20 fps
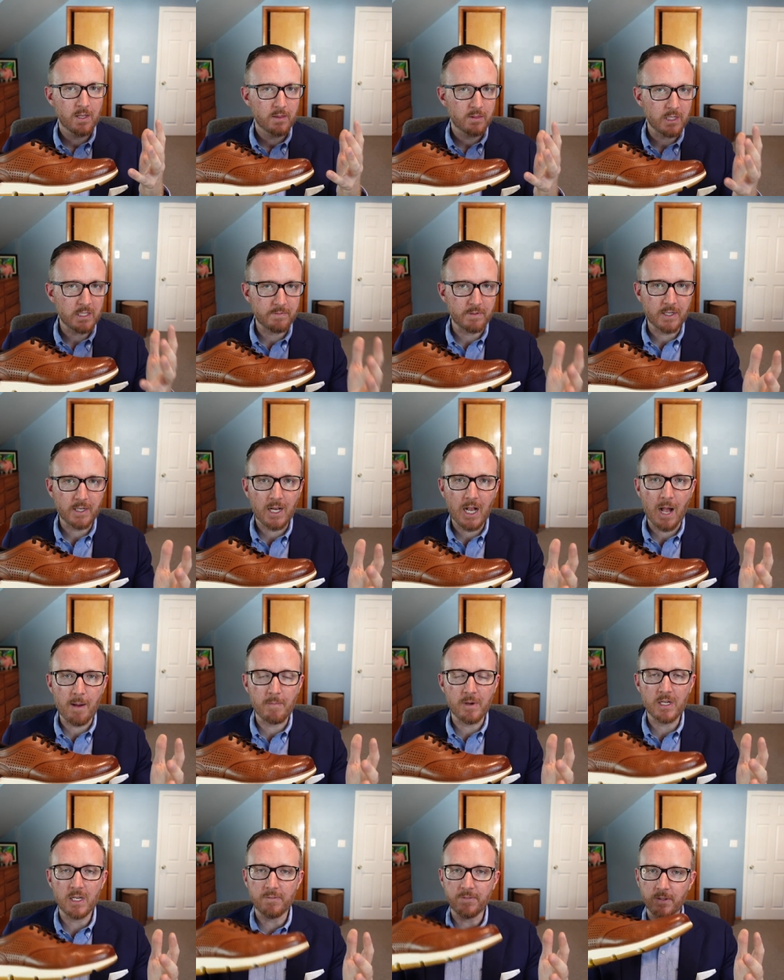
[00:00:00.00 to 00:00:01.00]
Leave a
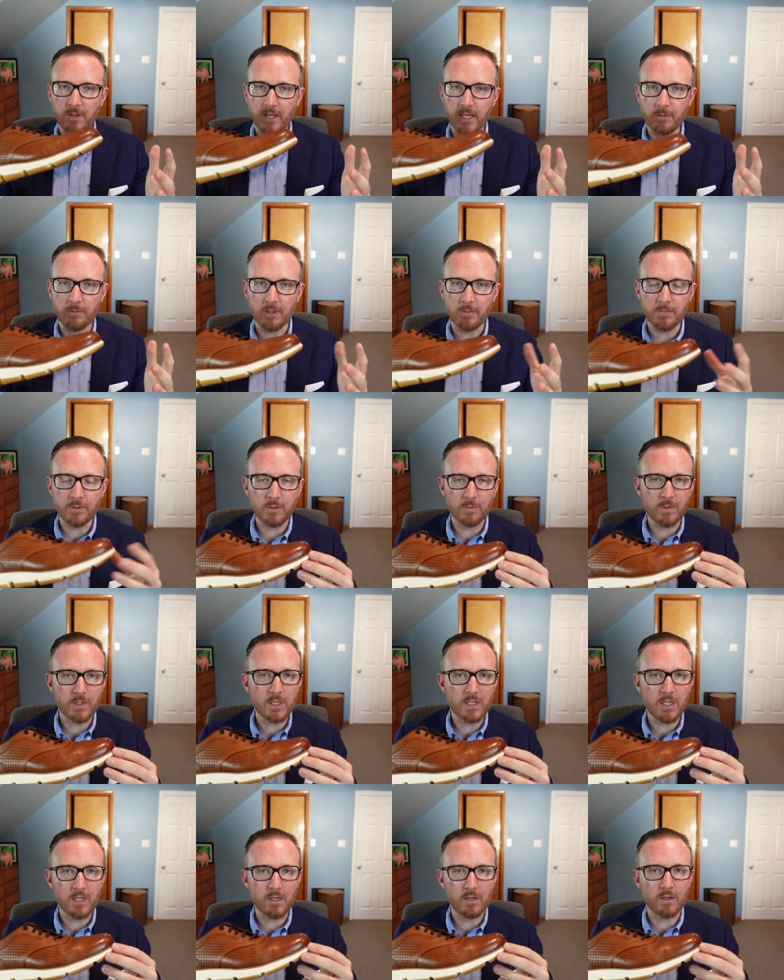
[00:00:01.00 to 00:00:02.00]
comment if you like what I'm
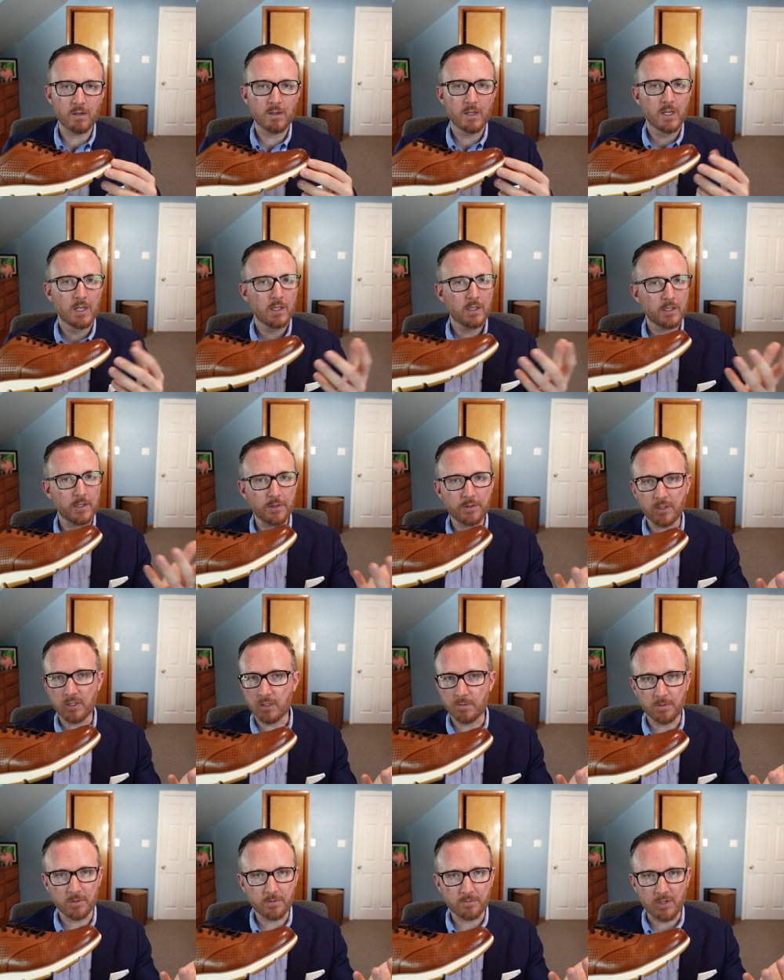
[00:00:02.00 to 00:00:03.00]
doing here.
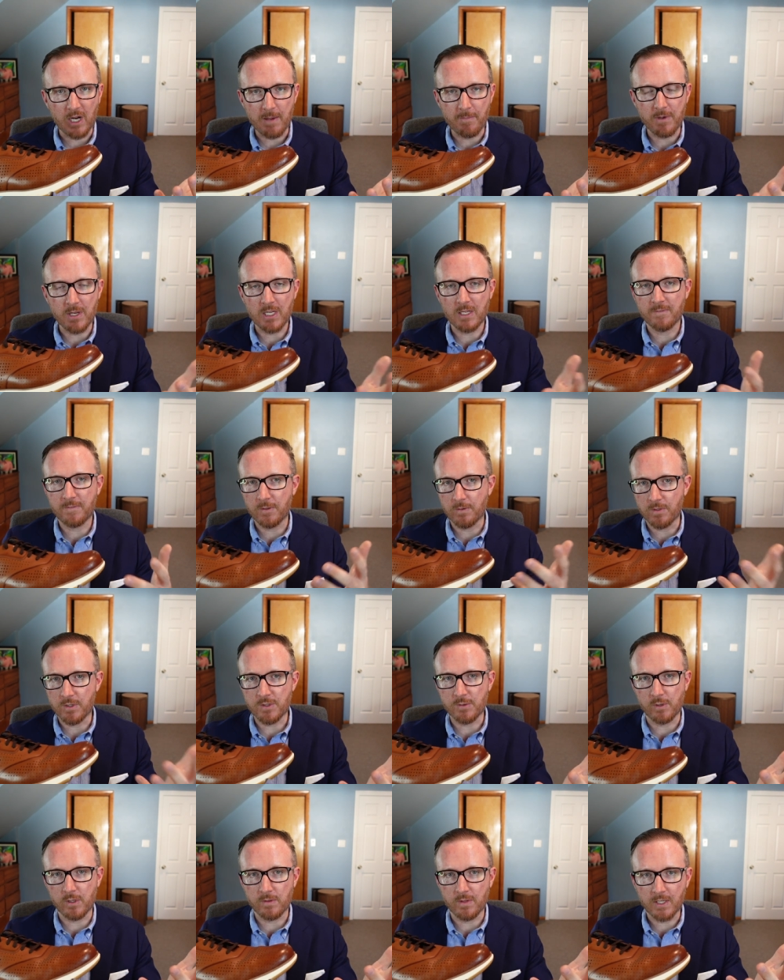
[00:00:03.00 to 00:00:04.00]
Consider subscribing if you
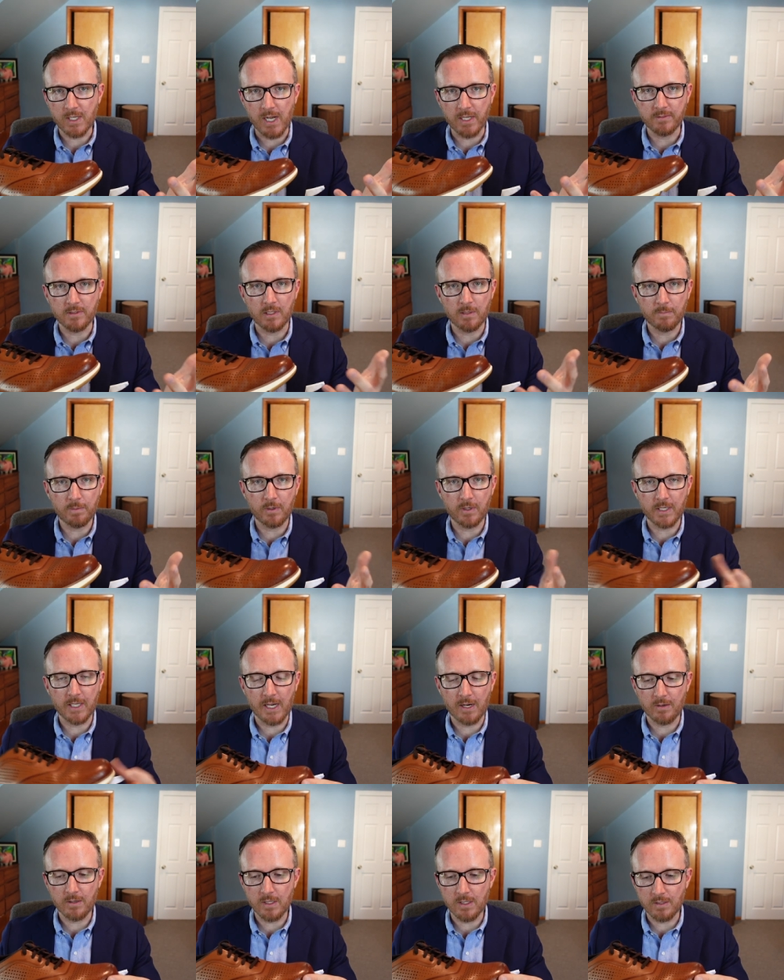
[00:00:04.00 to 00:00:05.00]
enjoy the content I'm putting
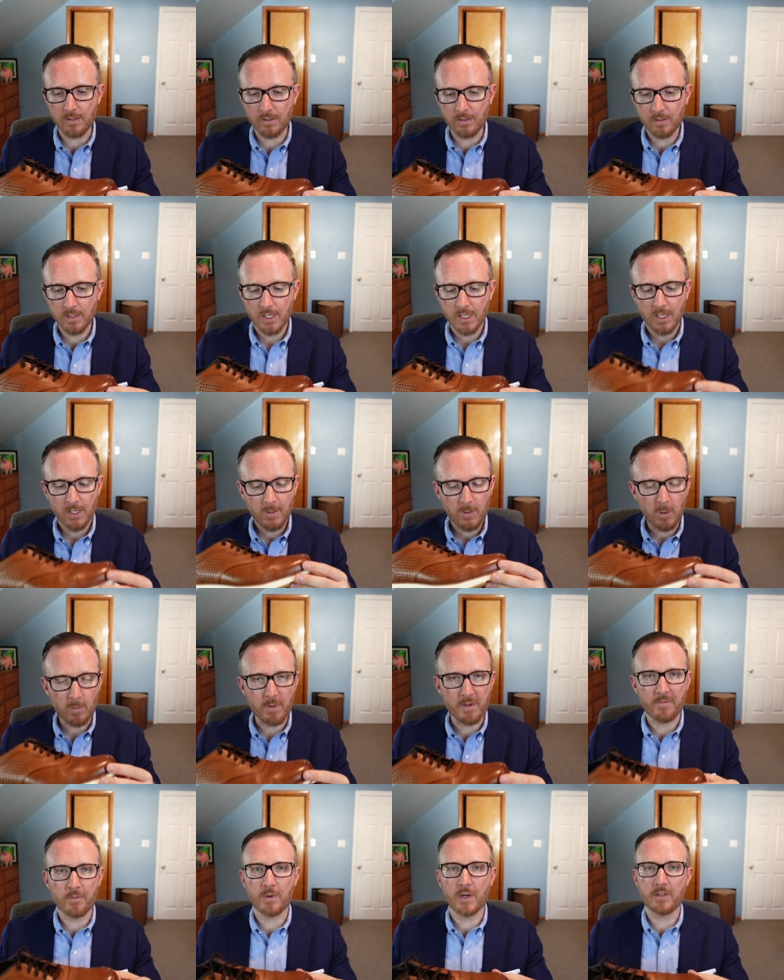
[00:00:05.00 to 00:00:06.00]
out here. Hope
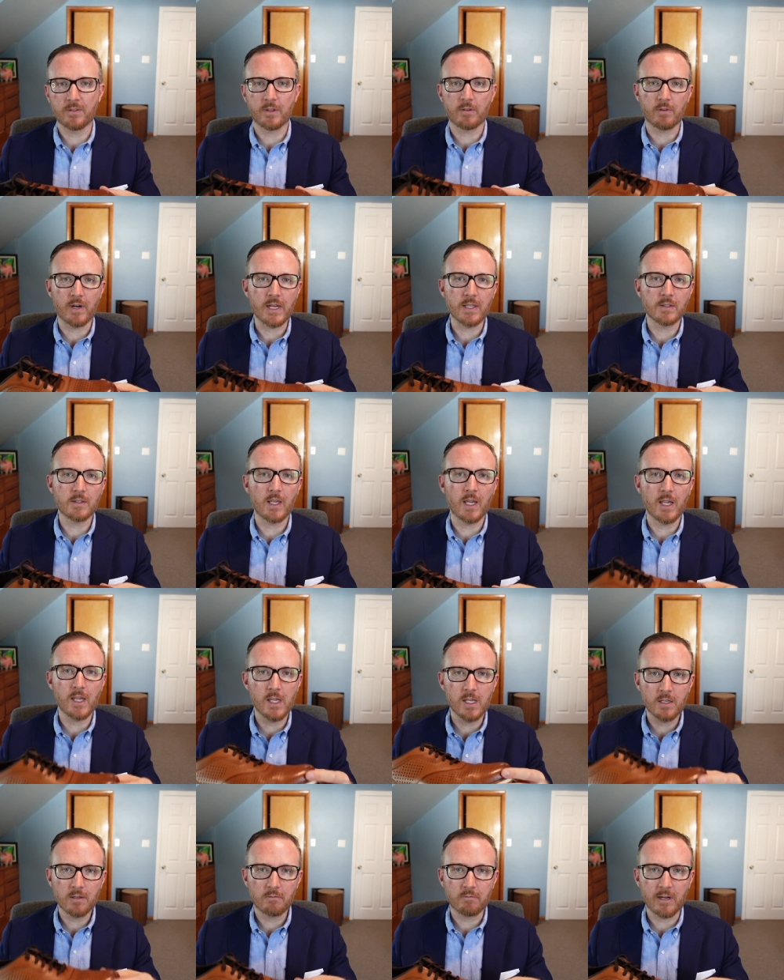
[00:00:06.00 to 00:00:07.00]
everyone has a great
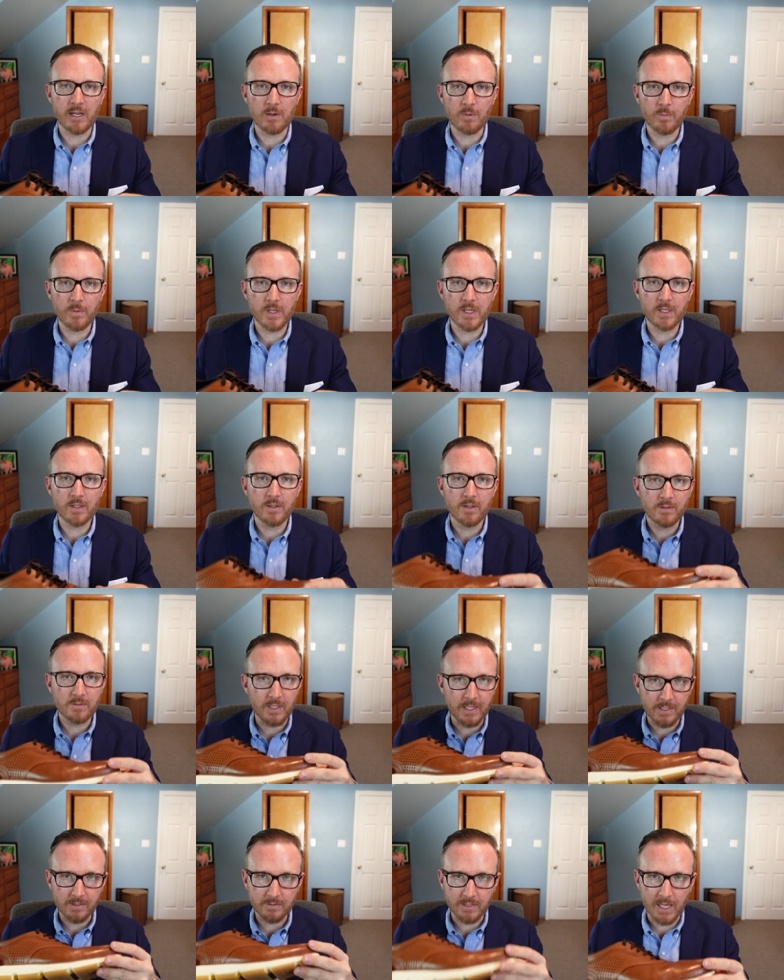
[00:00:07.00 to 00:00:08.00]
day, great week.
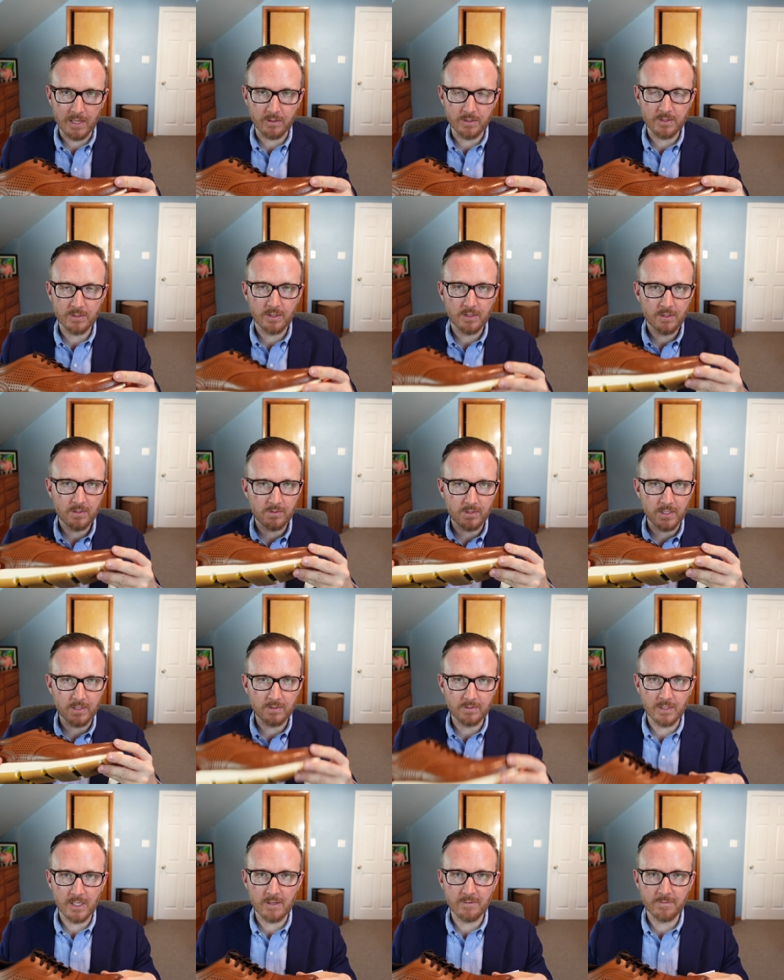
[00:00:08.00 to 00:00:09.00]
Stay stylish, stay
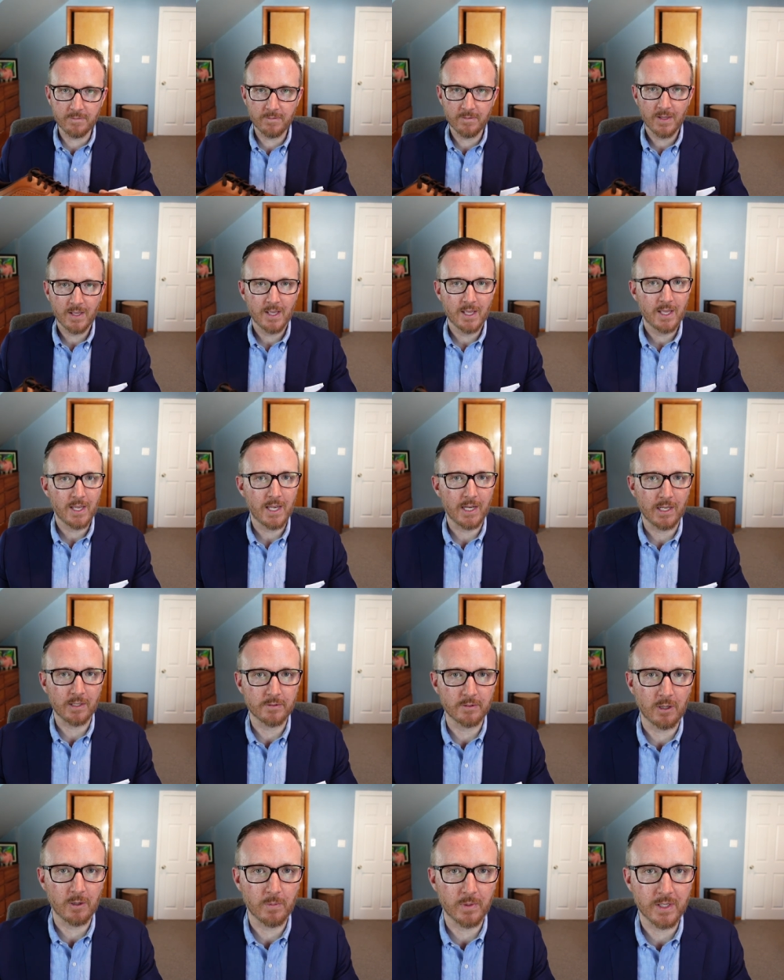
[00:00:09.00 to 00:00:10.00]
safe, and
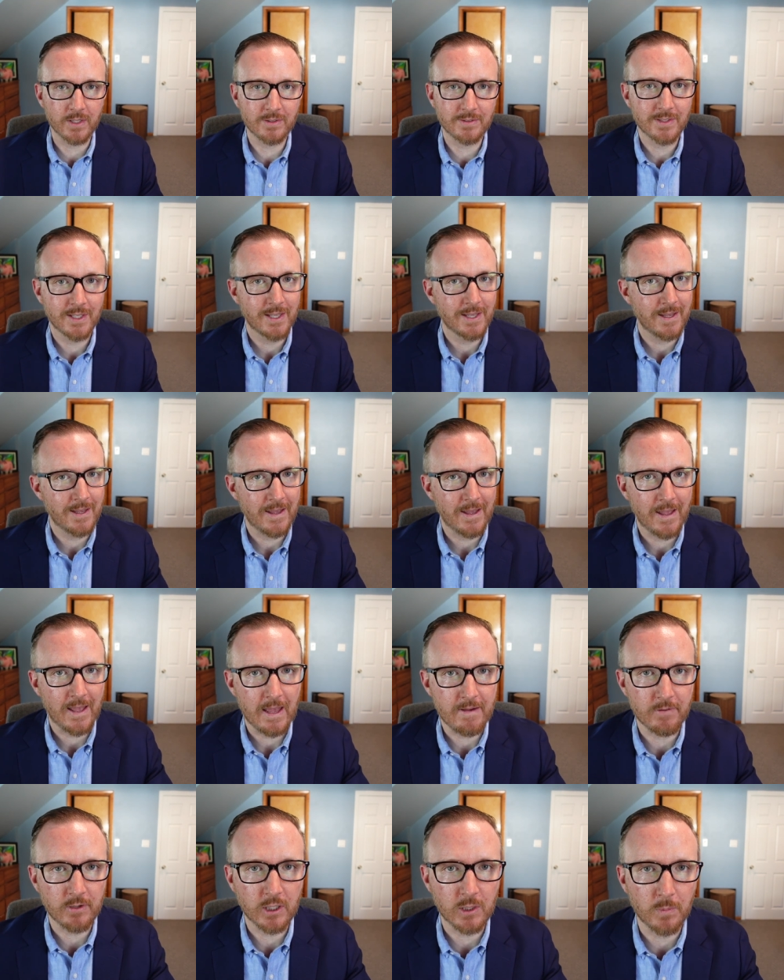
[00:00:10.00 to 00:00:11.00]
as always,
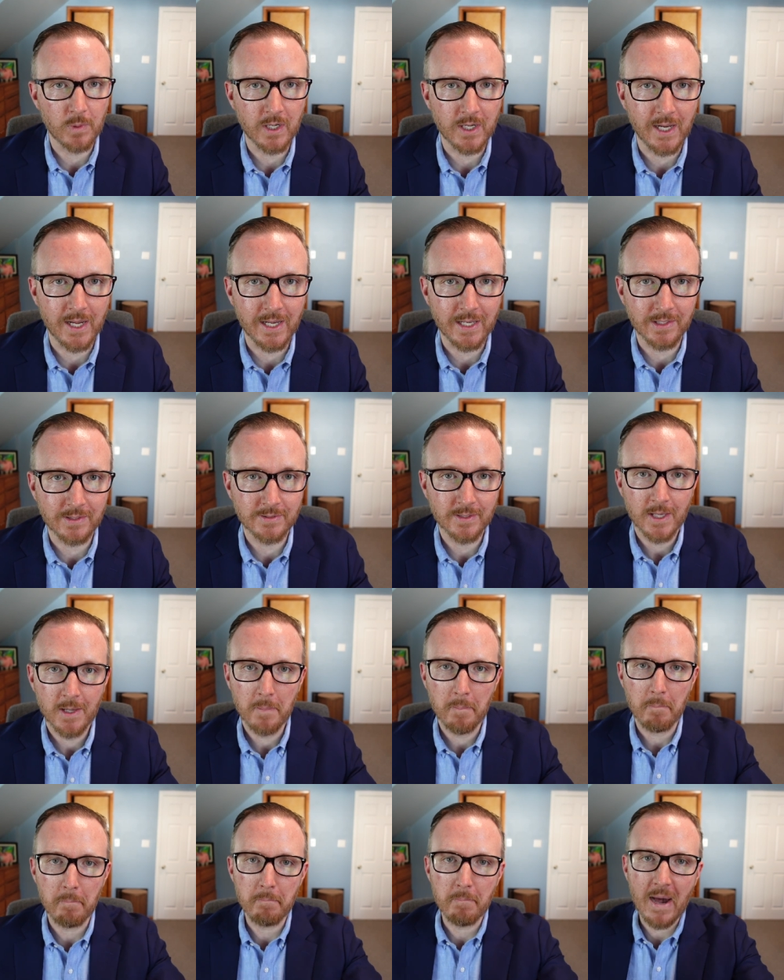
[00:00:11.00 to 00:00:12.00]
have a good one, guys.
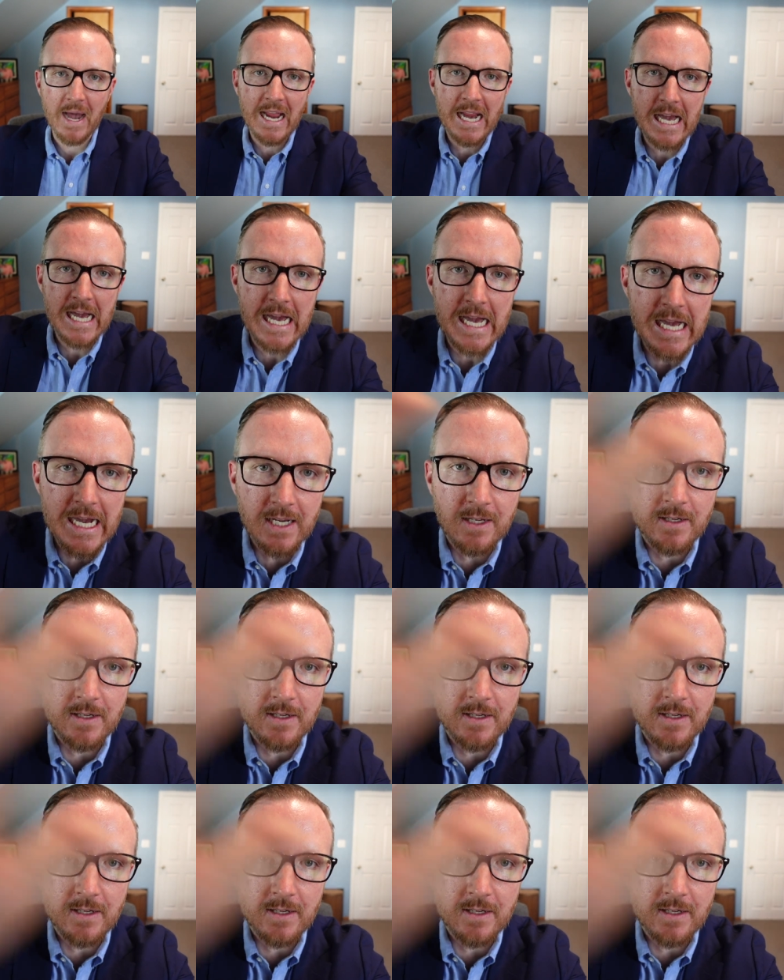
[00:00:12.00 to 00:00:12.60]
Bye.